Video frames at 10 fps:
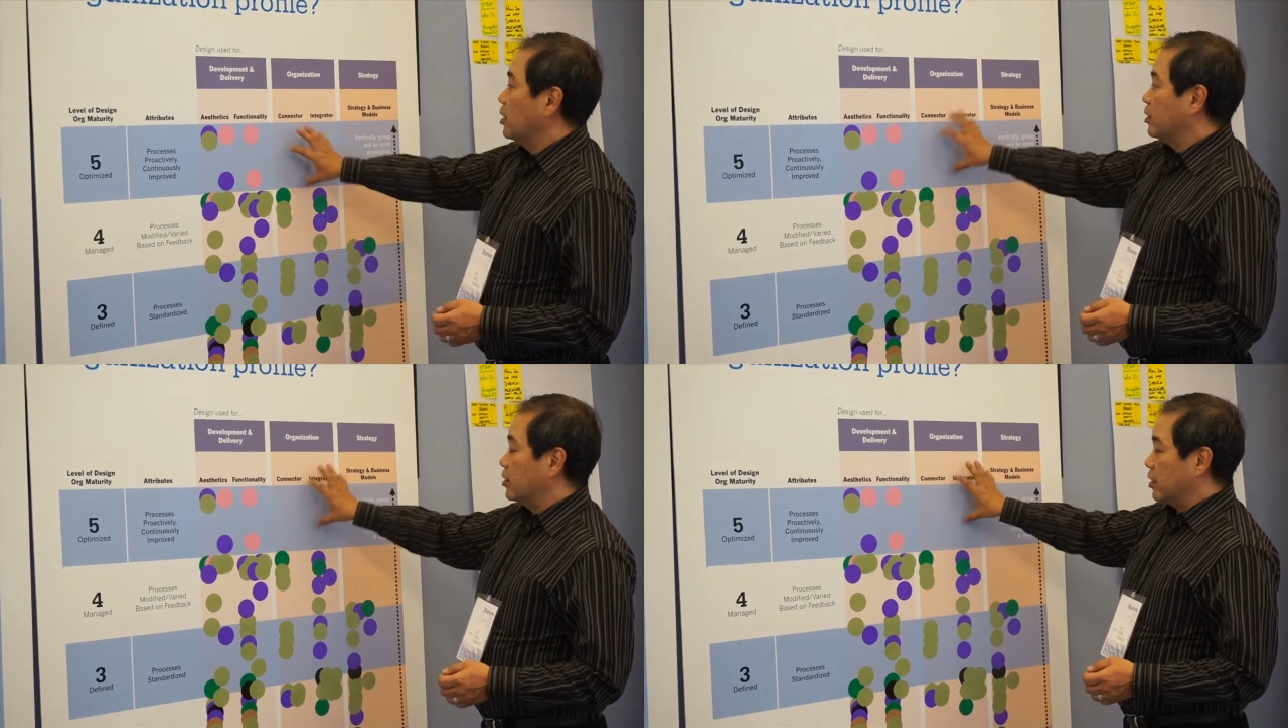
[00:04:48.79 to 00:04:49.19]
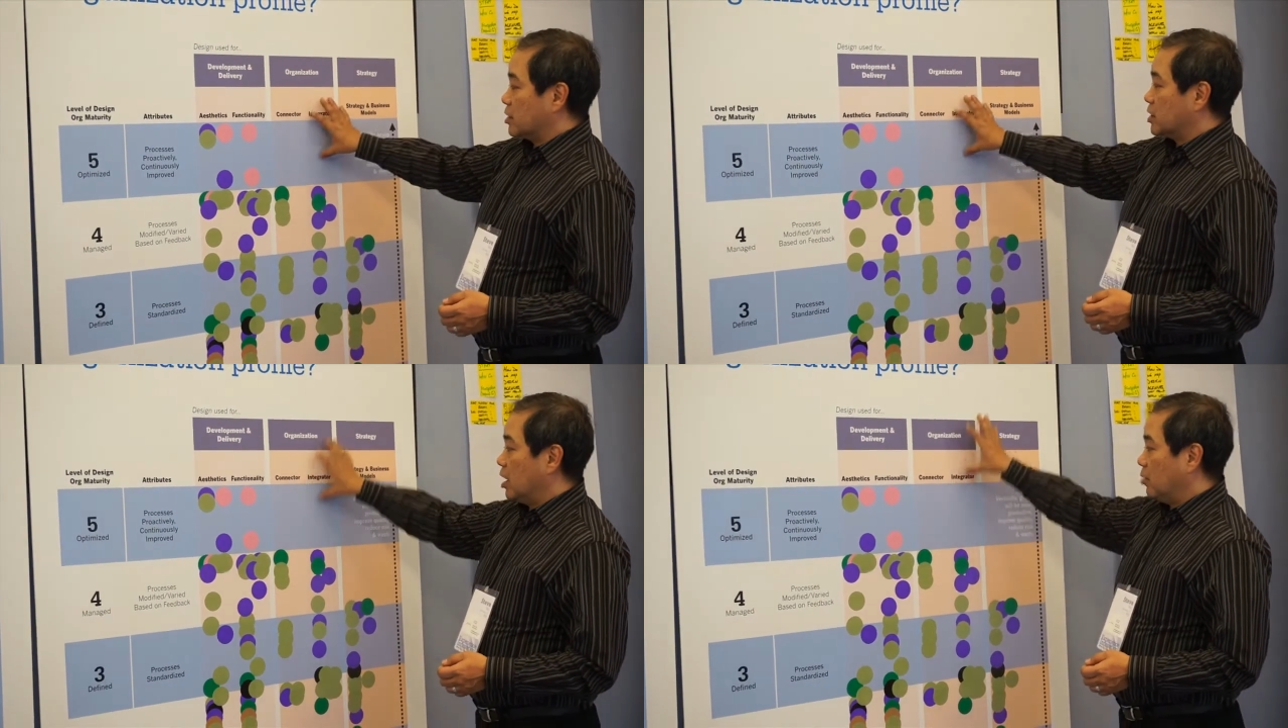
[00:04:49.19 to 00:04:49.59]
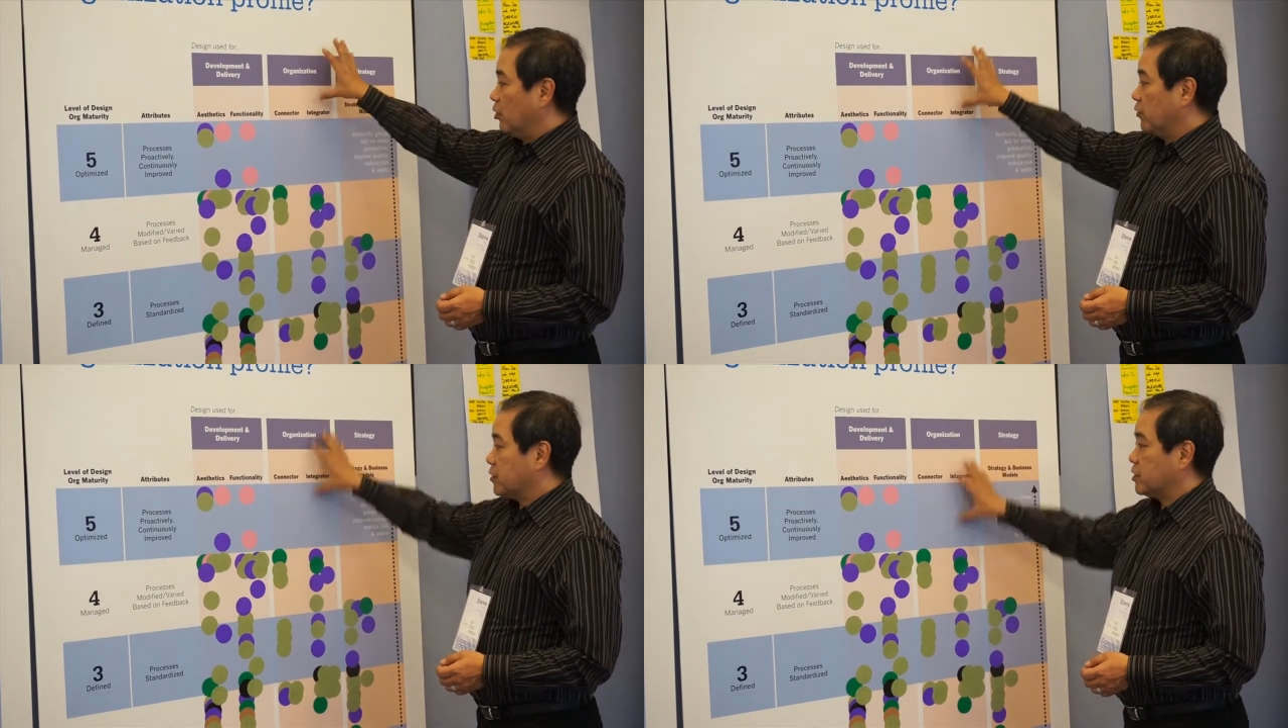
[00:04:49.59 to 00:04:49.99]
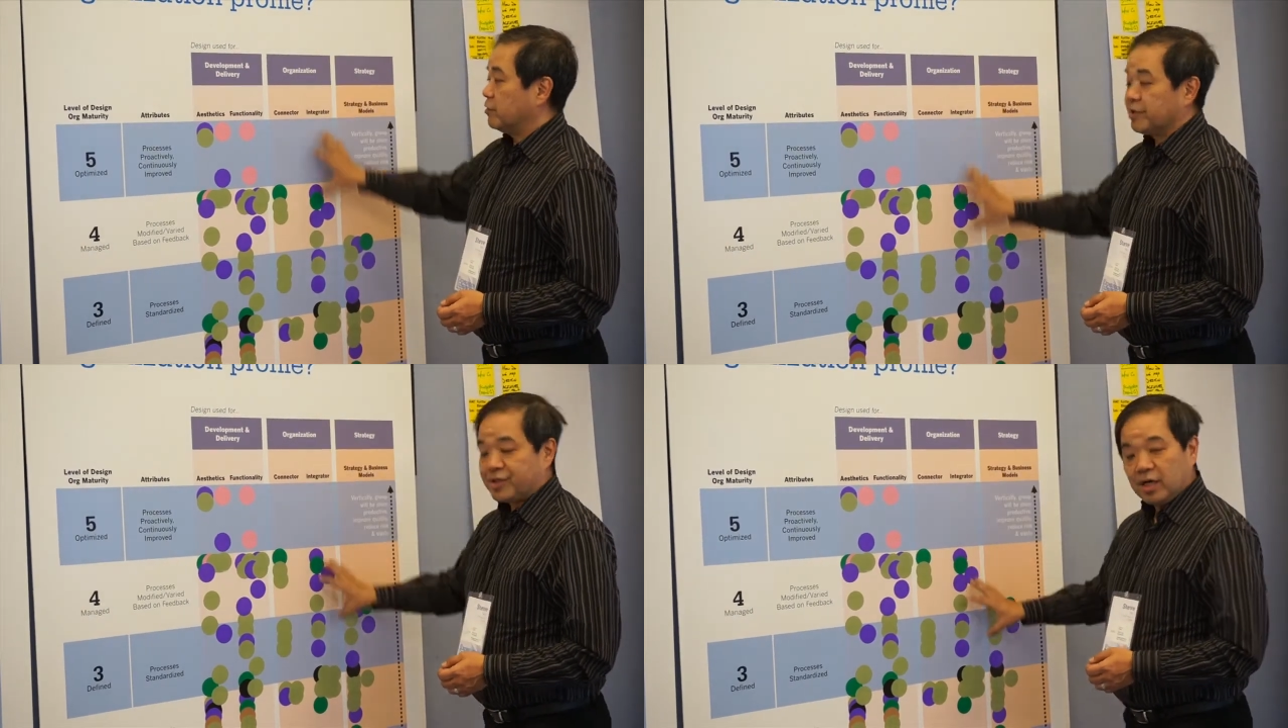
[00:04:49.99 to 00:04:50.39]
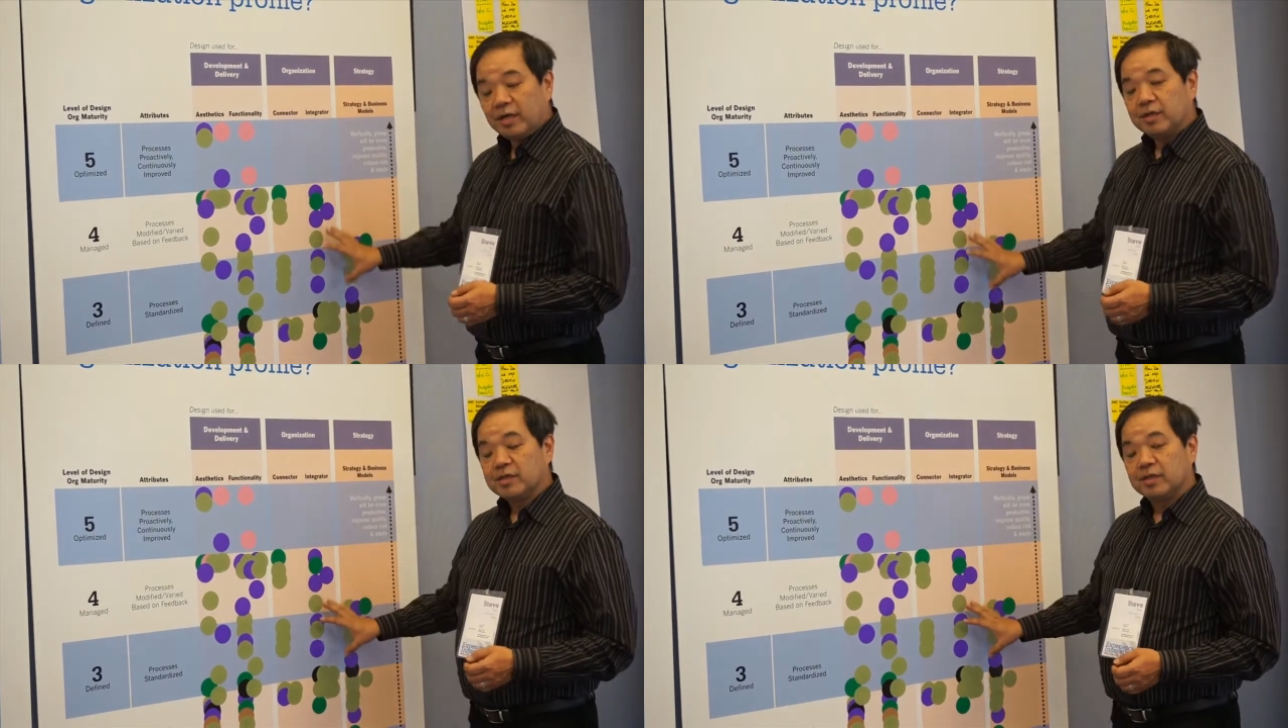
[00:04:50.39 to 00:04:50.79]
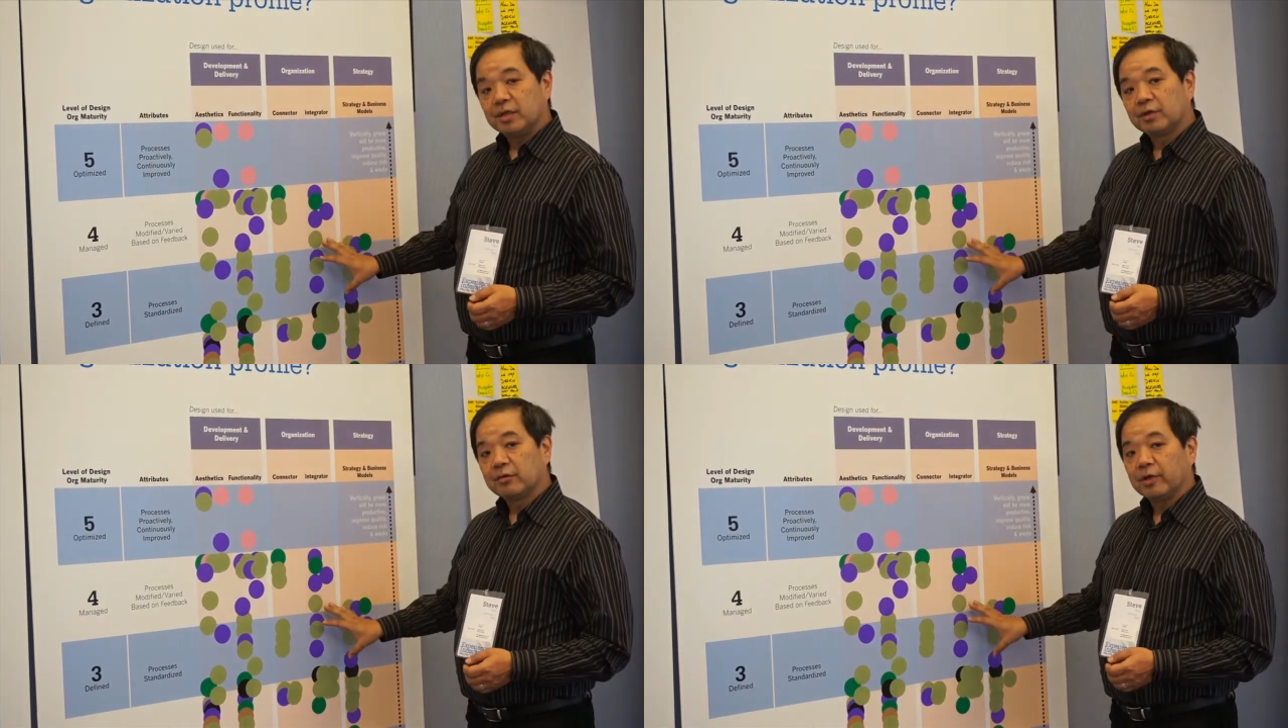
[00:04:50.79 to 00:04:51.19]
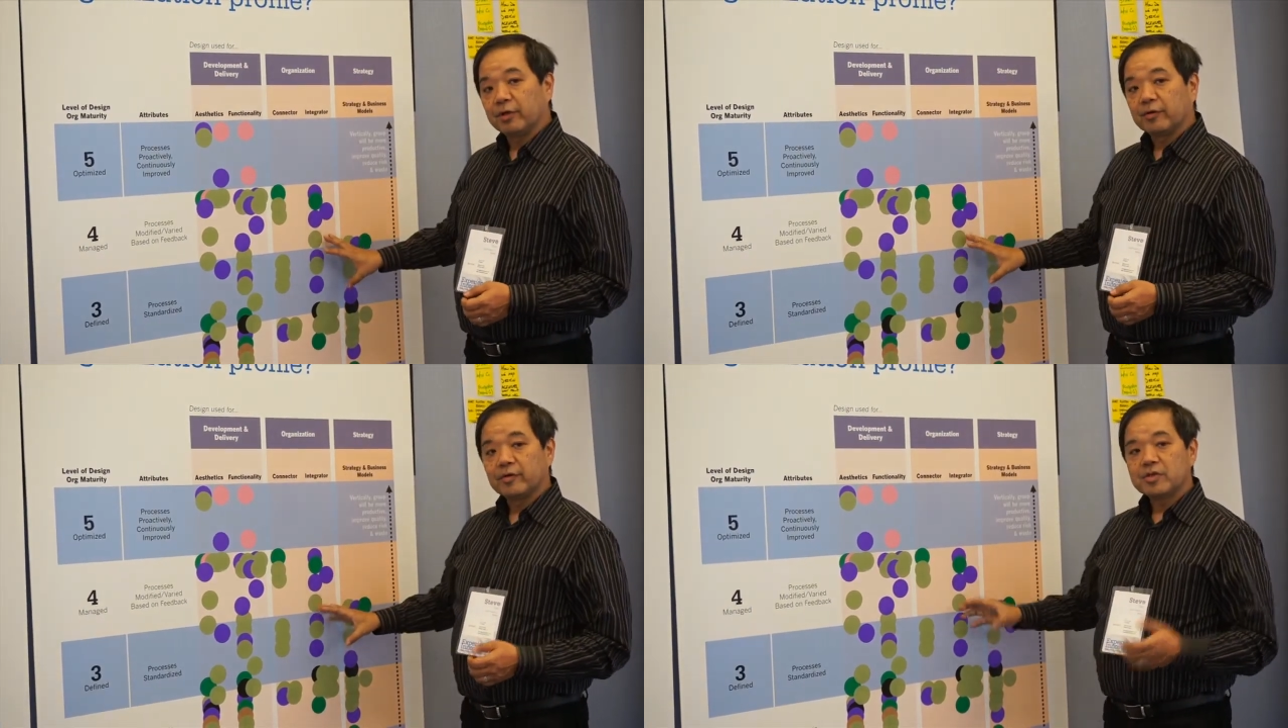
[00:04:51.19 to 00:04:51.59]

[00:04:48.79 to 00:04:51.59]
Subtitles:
The next column over is how design as an integrator.